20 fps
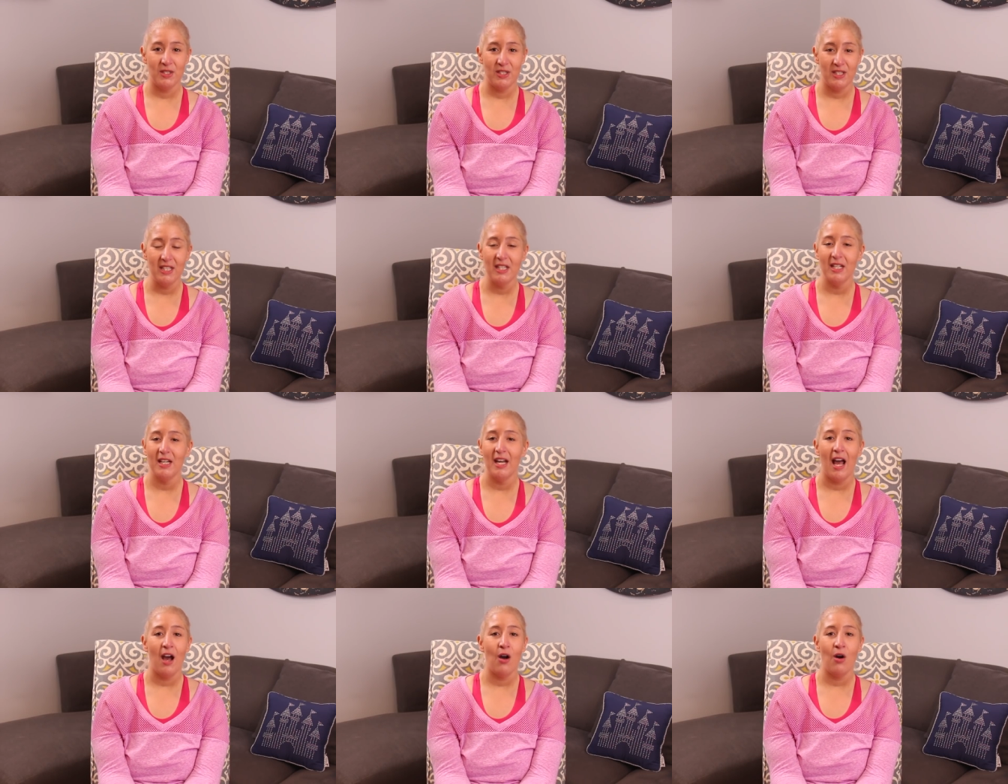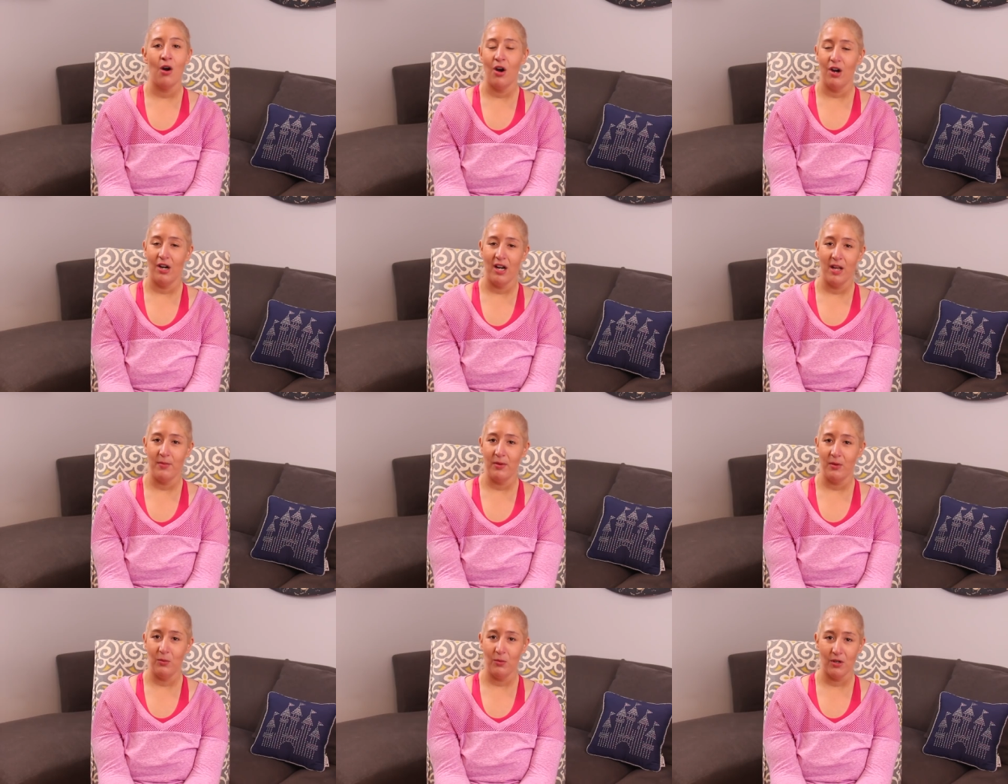seen how hard
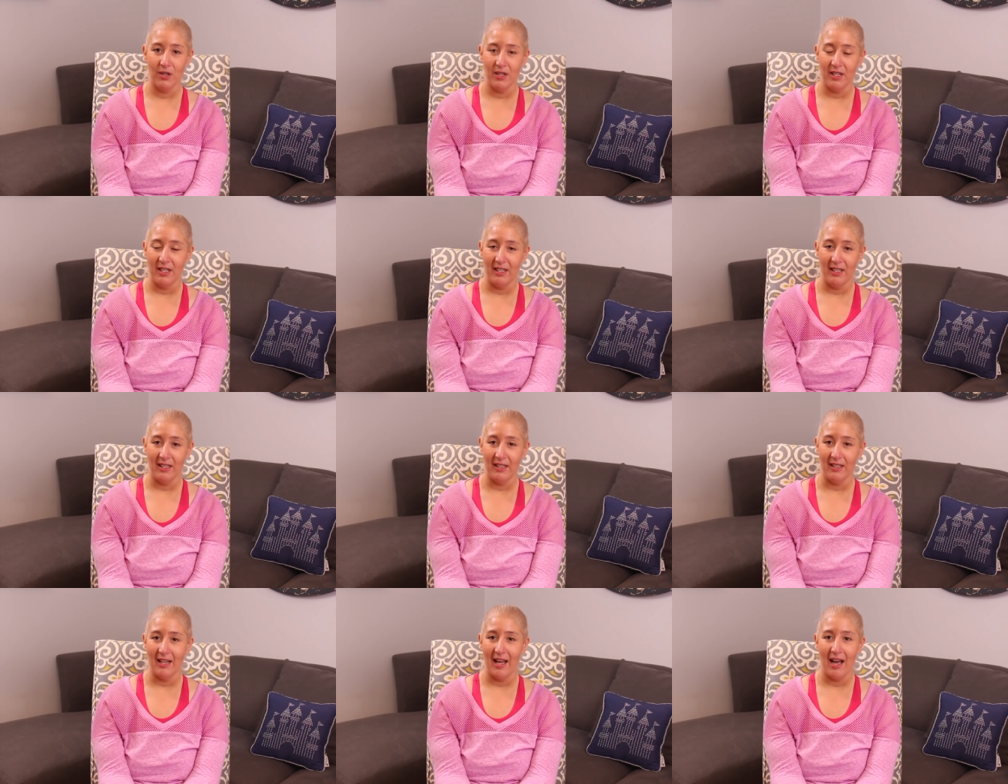I've been working,